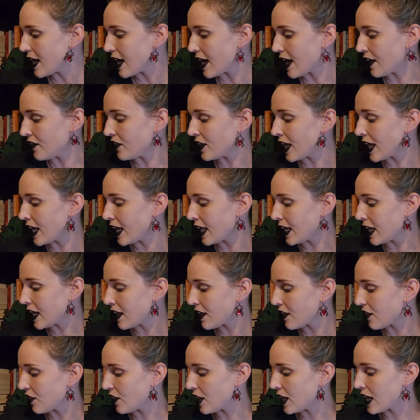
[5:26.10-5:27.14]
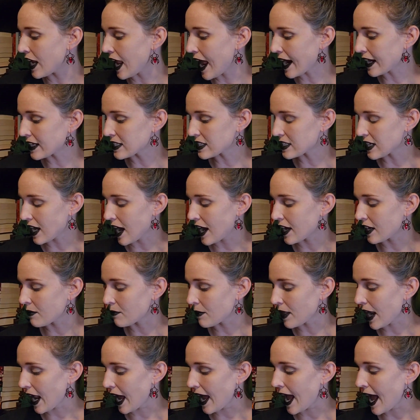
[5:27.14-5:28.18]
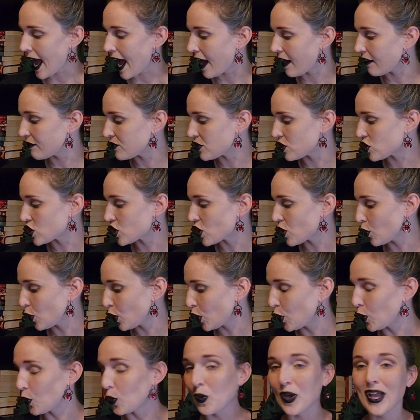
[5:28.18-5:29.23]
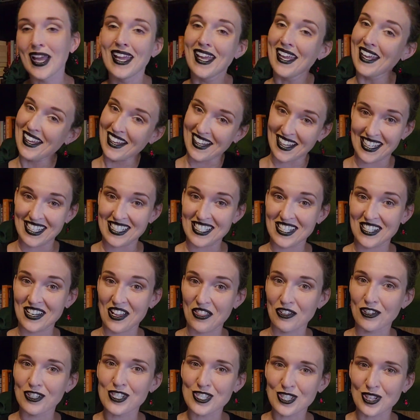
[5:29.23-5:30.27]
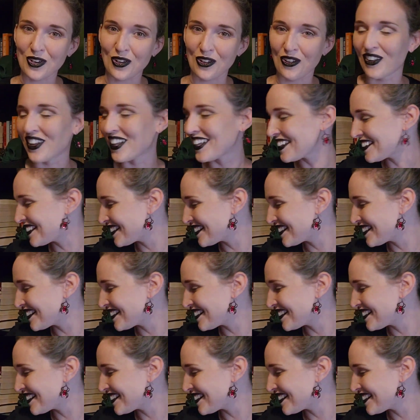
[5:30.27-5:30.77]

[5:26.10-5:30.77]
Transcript: And then the next item that I have to show you is another skull.